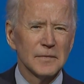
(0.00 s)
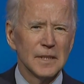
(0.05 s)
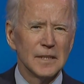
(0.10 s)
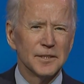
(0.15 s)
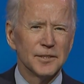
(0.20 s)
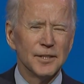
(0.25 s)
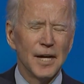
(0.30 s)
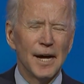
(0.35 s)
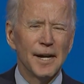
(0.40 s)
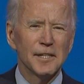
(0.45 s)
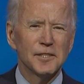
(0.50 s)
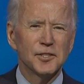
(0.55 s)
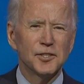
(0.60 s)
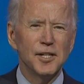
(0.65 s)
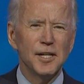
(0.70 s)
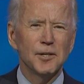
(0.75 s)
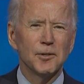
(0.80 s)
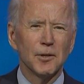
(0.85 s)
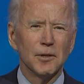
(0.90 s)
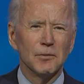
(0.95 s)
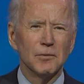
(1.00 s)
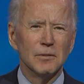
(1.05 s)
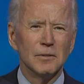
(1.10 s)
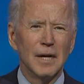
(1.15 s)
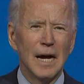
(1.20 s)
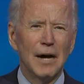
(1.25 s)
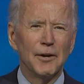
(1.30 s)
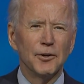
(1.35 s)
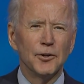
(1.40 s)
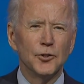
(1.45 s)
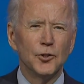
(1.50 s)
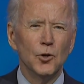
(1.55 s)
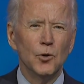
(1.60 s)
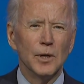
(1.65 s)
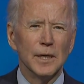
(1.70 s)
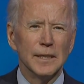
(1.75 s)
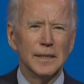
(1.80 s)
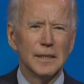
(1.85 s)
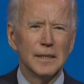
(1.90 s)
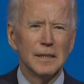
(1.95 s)
It's not a secret how to do
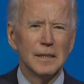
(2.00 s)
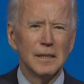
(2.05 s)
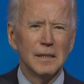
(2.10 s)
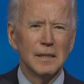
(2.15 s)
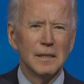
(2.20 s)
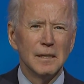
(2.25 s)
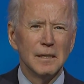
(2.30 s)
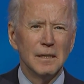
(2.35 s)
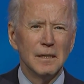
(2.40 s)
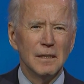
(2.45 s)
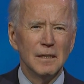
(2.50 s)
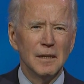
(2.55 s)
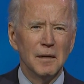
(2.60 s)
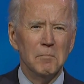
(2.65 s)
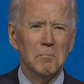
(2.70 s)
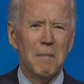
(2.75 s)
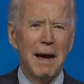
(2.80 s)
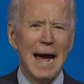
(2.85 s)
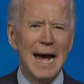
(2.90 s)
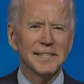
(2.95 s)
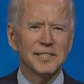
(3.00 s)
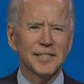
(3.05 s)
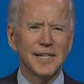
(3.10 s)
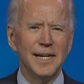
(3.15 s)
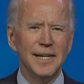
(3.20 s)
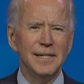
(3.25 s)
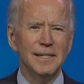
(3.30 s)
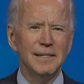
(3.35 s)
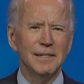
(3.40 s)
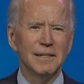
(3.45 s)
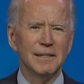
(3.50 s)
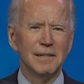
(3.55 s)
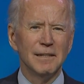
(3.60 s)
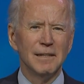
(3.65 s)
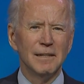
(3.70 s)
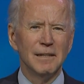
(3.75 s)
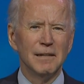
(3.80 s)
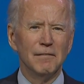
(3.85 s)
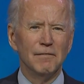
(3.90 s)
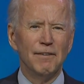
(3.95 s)
it. Masking,
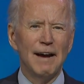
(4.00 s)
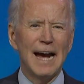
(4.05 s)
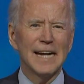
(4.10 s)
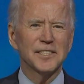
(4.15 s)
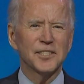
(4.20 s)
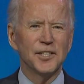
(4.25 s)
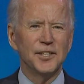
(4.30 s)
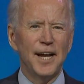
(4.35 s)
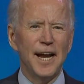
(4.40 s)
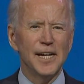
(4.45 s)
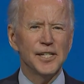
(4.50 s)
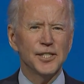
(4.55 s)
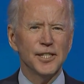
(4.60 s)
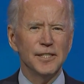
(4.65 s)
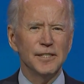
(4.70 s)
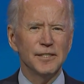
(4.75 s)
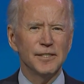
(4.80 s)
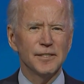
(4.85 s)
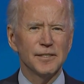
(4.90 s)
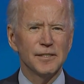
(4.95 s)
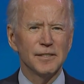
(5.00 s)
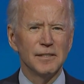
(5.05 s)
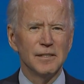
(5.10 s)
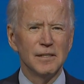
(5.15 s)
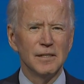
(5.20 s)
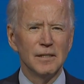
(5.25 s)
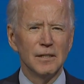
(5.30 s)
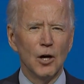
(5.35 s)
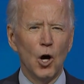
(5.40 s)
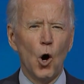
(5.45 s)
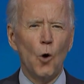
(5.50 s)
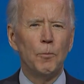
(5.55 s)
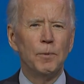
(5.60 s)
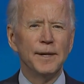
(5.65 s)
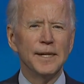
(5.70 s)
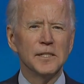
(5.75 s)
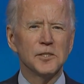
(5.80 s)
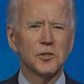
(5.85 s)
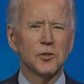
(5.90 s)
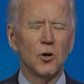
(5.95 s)
vaccinations,
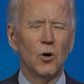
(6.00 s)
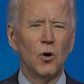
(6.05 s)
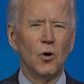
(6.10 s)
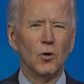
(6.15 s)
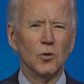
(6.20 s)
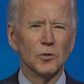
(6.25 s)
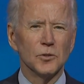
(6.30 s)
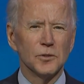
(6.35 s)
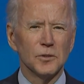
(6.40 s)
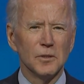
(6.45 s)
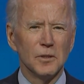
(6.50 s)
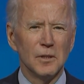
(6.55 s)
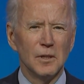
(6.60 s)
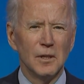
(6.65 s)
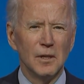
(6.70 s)
opening schools.